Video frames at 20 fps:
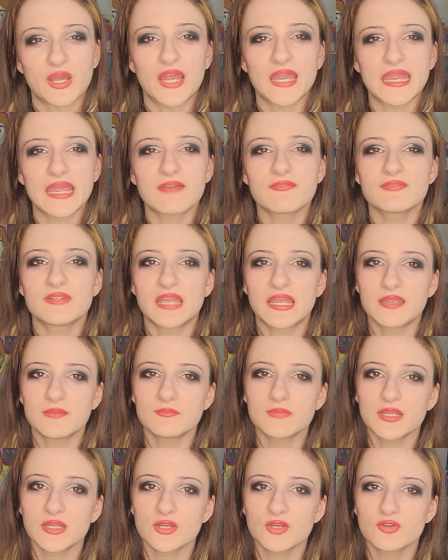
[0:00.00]
I have
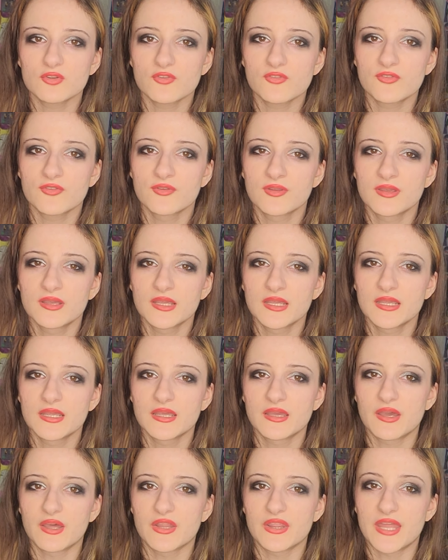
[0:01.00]
nightmares
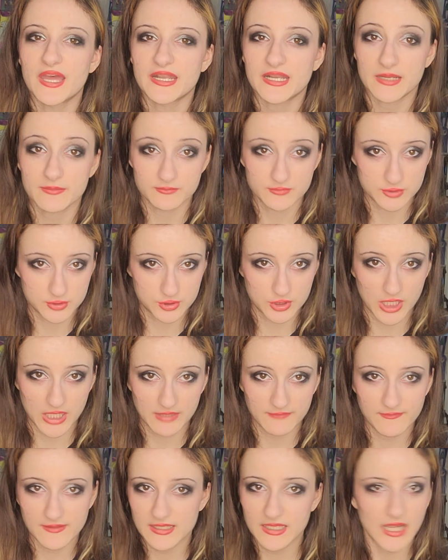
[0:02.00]
that I'm
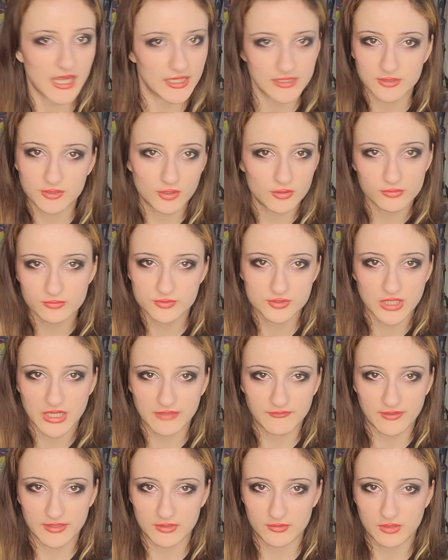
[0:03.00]
driving. I don't
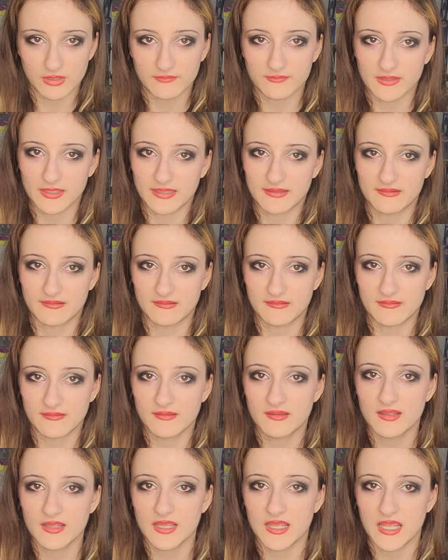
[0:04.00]
drive. I don't have a
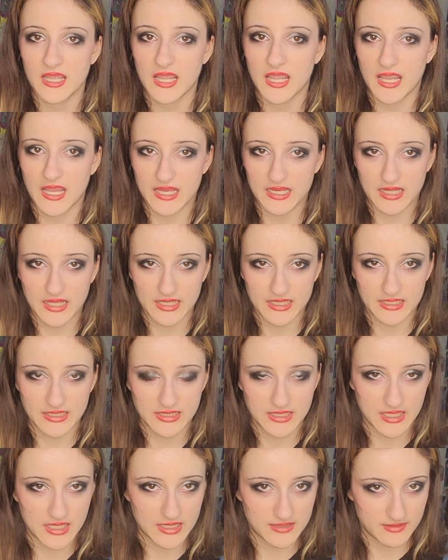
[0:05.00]
license. And
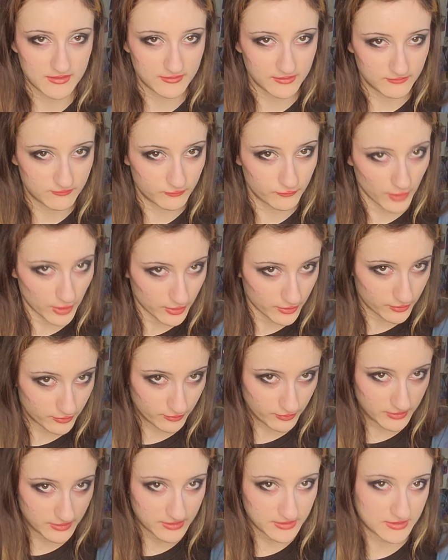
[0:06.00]
the
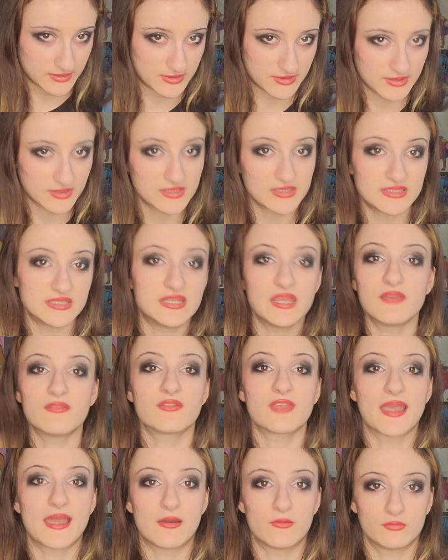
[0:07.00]
road
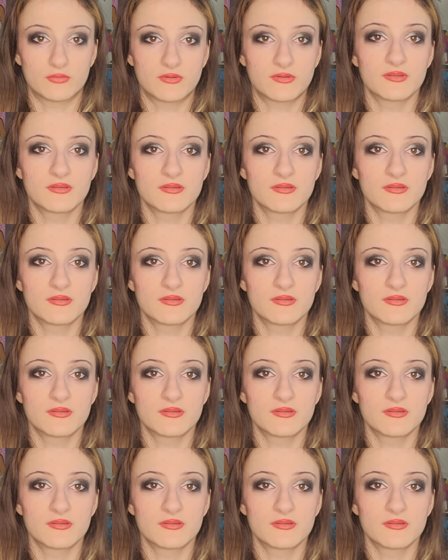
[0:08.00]
gives out.